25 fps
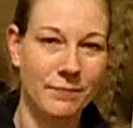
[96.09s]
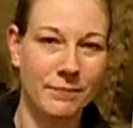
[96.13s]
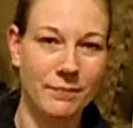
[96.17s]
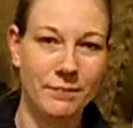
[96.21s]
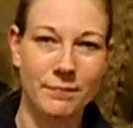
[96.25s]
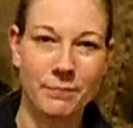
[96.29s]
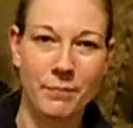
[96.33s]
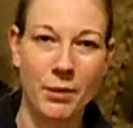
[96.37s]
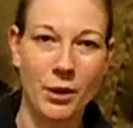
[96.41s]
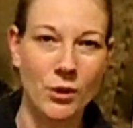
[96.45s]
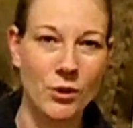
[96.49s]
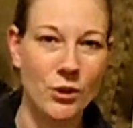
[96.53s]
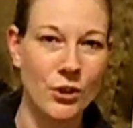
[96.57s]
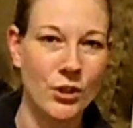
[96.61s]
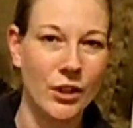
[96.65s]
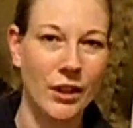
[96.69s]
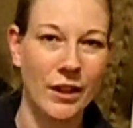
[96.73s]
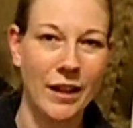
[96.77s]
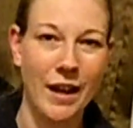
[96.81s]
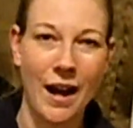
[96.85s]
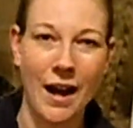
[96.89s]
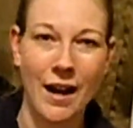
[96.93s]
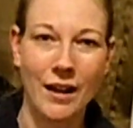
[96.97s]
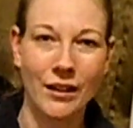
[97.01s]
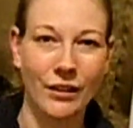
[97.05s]
Personally,
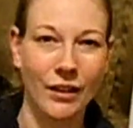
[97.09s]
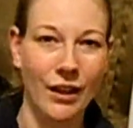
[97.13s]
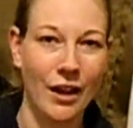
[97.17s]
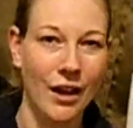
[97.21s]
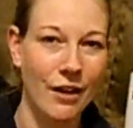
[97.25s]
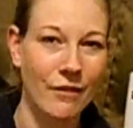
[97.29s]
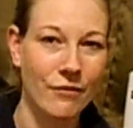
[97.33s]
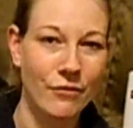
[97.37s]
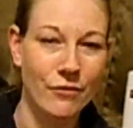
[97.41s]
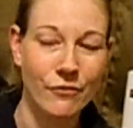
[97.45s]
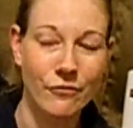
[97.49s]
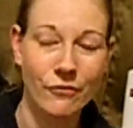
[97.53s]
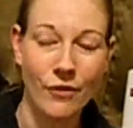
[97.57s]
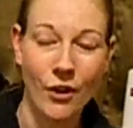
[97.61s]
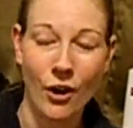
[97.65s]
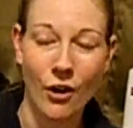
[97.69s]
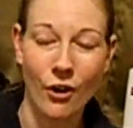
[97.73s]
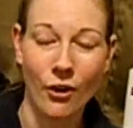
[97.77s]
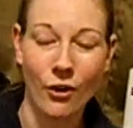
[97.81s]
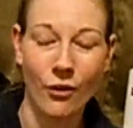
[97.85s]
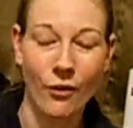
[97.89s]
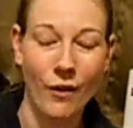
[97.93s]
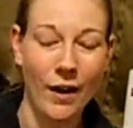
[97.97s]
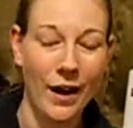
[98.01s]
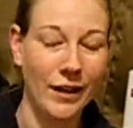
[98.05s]
I love
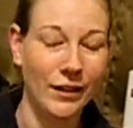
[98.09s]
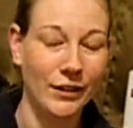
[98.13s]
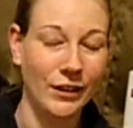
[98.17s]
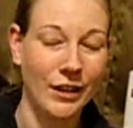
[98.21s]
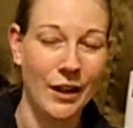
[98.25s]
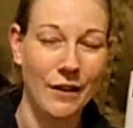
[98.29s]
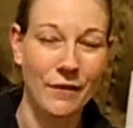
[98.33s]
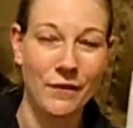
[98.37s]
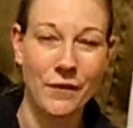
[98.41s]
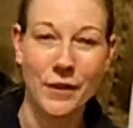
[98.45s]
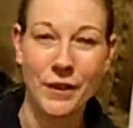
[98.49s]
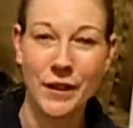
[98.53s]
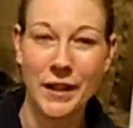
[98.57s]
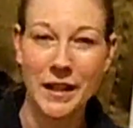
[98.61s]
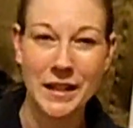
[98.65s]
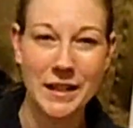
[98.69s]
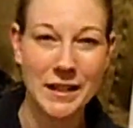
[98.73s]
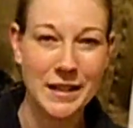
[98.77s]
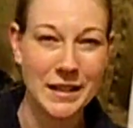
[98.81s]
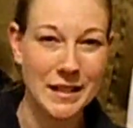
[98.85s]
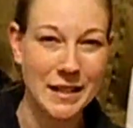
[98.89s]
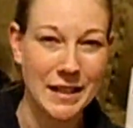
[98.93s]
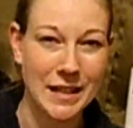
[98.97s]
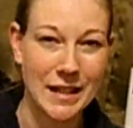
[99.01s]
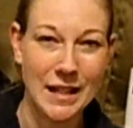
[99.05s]
fall. I love
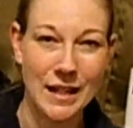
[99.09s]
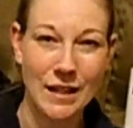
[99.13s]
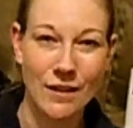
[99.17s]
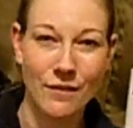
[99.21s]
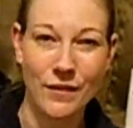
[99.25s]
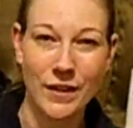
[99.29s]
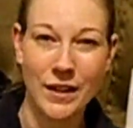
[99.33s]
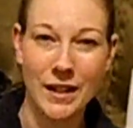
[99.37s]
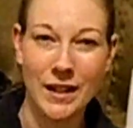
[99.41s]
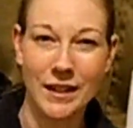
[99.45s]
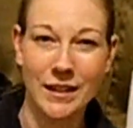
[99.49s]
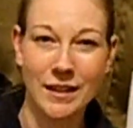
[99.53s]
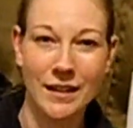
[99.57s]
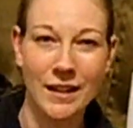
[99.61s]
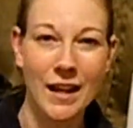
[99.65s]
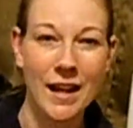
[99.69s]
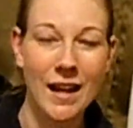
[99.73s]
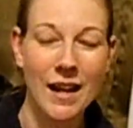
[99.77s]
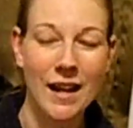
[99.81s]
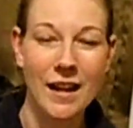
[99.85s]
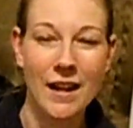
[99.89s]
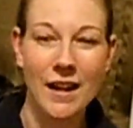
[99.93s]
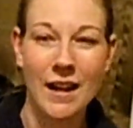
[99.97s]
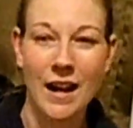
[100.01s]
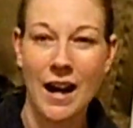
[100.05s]
Thanksgiving.
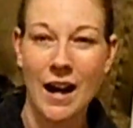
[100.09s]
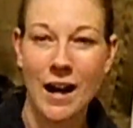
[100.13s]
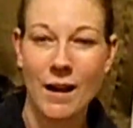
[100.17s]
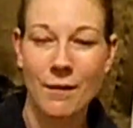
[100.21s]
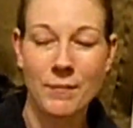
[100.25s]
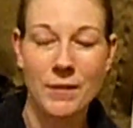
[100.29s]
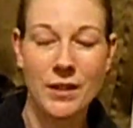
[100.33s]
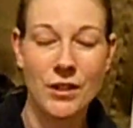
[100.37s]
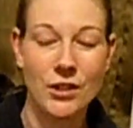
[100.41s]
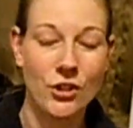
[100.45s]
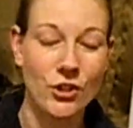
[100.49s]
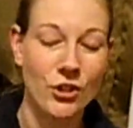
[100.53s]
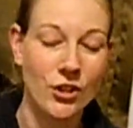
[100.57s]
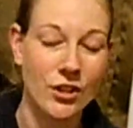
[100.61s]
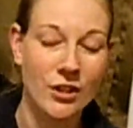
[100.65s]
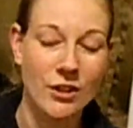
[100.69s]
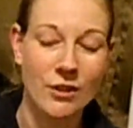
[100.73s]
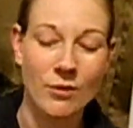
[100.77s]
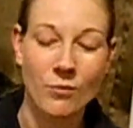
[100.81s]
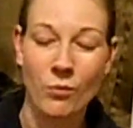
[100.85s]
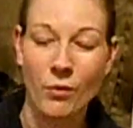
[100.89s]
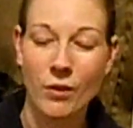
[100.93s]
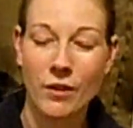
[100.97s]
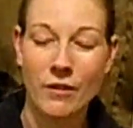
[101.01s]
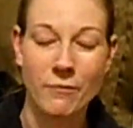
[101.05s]
It's just
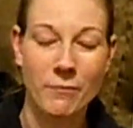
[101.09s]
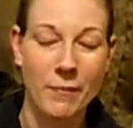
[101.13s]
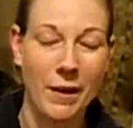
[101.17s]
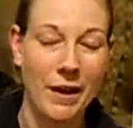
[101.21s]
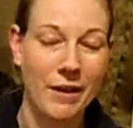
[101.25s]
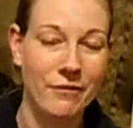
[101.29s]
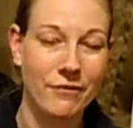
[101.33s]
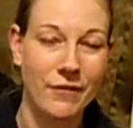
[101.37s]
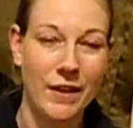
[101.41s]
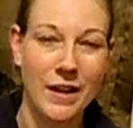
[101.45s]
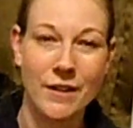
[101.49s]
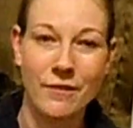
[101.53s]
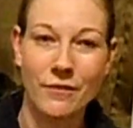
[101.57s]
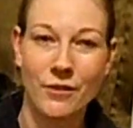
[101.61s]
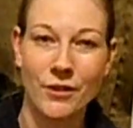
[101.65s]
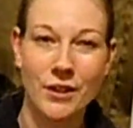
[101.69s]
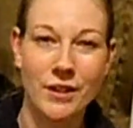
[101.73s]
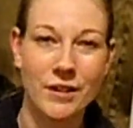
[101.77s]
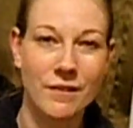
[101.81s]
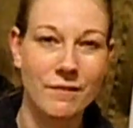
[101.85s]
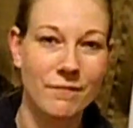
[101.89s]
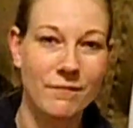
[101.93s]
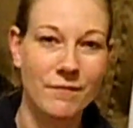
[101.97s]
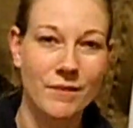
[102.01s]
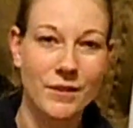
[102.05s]
one of my favorite
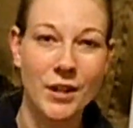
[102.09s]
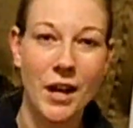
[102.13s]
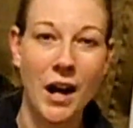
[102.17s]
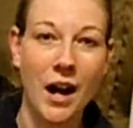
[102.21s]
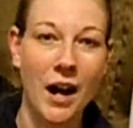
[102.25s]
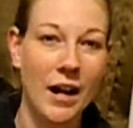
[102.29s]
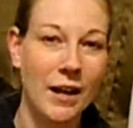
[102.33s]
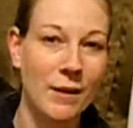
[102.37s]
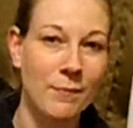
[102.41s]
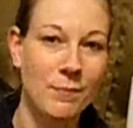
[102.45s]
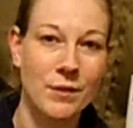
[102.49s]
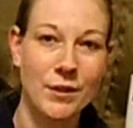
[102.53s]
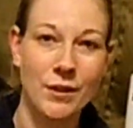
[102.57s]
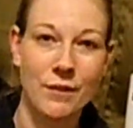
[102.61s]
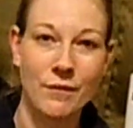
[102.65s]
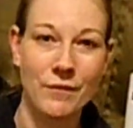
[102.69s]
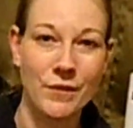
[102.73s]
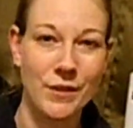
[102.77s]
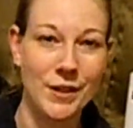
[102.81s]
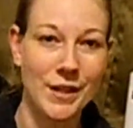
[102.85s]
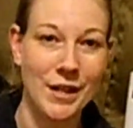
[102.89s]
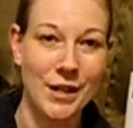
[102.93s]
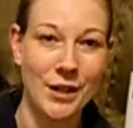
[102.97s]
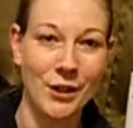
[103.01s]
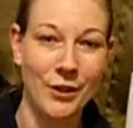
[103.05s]
times of
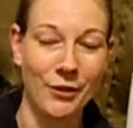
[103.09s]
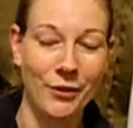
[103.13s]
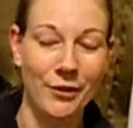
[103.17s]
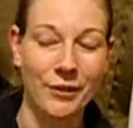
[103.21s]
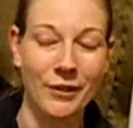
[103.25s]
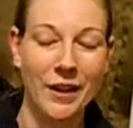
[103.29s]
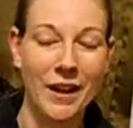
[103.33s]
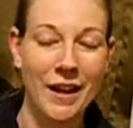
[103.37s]
year.